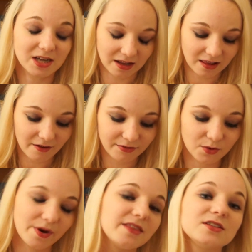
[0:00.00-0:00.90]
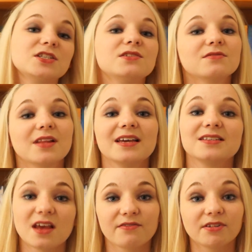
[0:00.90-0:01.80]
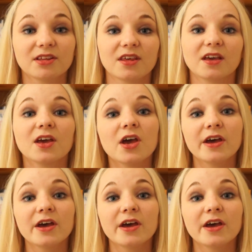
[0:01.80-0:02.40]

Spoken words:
I love the way that she relates everything